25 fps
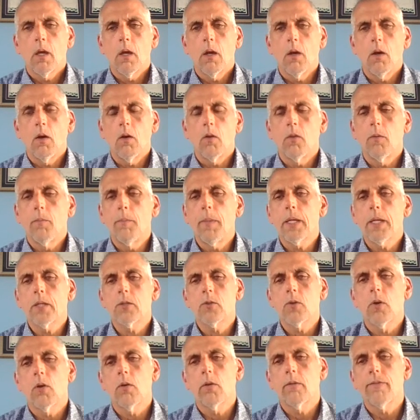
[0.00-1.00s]
The
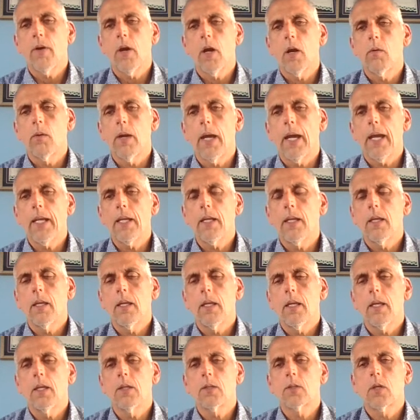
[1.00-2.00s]
picture on the far right
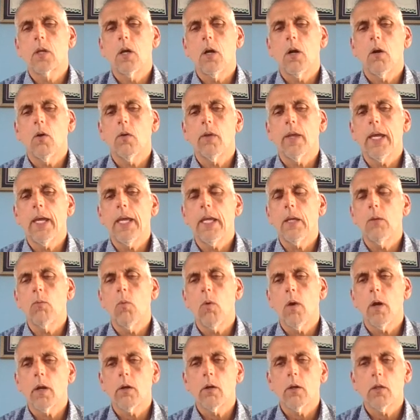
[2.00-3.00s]
is called a
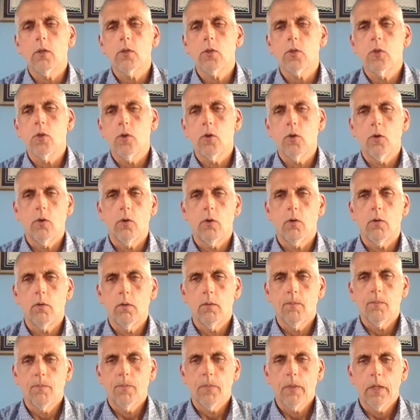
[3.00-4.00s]
waterless urinal.
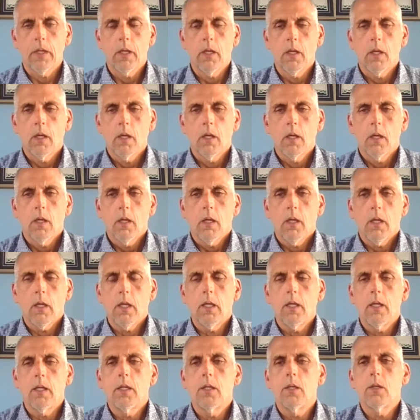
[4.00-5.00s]

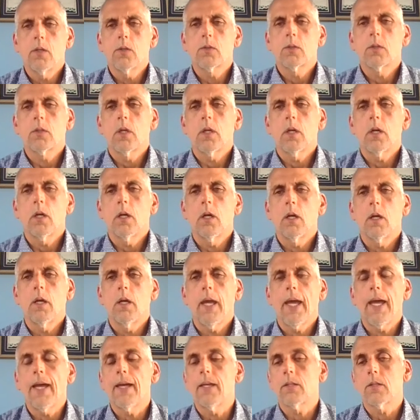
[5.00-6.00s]
It is
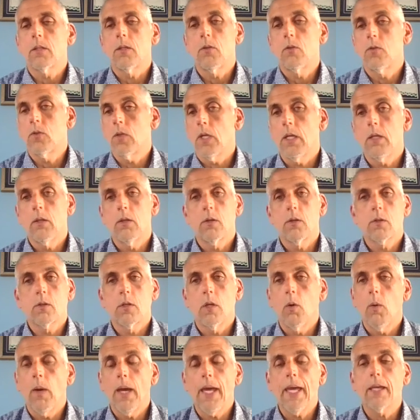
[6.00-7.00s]
you see there's
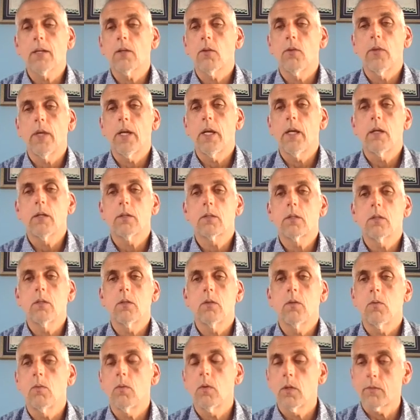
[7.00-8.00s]
no handle there
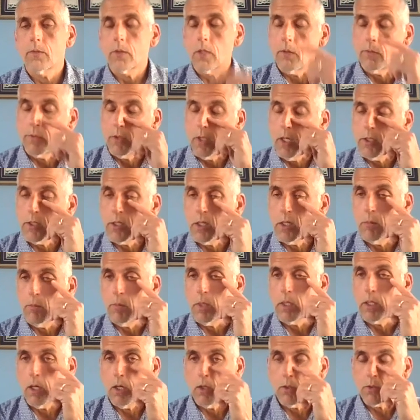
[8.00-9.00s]
to flush it
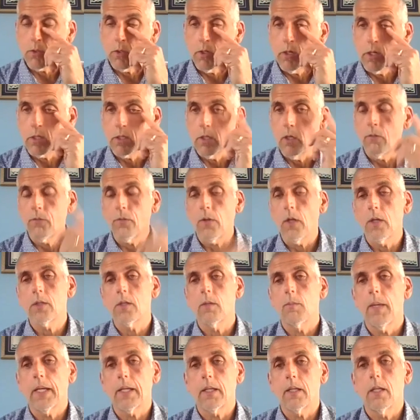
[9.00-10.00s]
because there is no
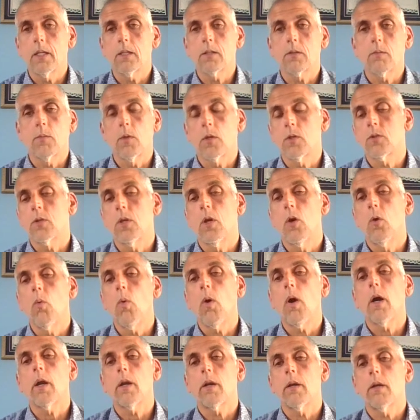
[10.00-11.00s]
flushing mechanism. There's no
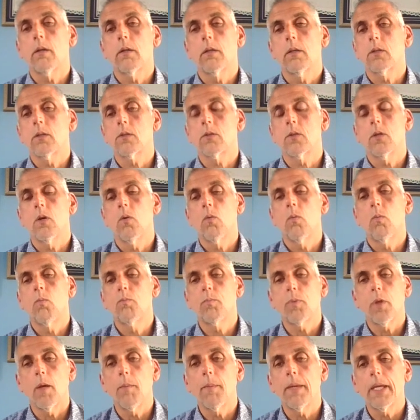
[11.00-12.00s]
water. There's no
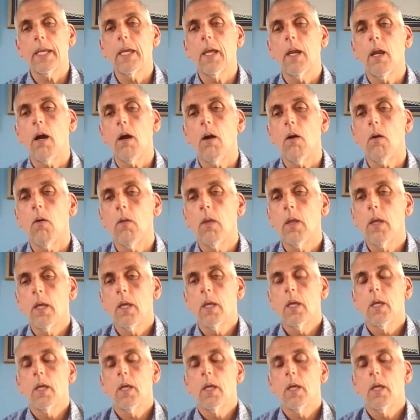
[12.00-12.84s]
plumbing at all.